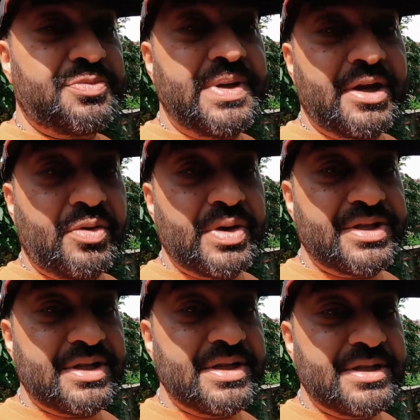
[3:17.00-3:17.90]
just be a
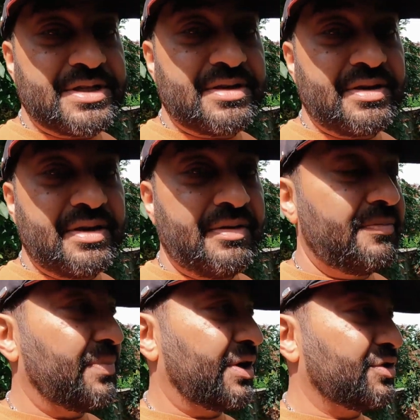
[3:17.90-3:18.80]
coincidence
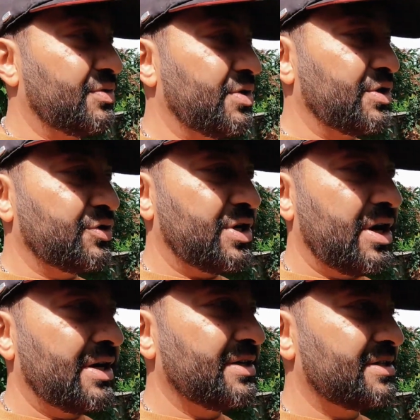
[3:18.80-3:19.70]
because they were new
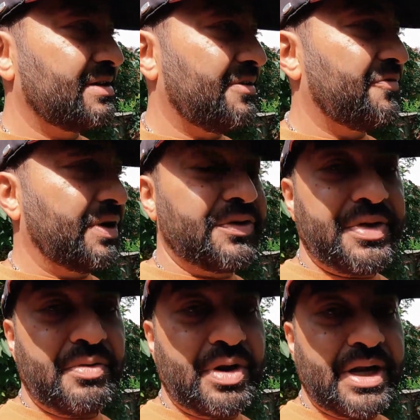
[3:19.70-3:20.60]
tires. I felt
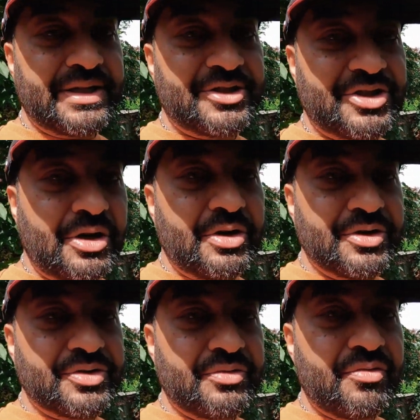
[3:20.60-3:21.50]
they were like
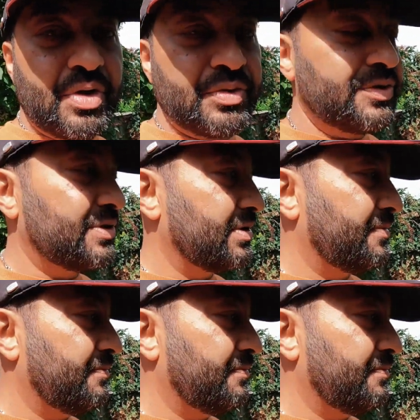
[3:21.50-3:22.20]
suckers on roads.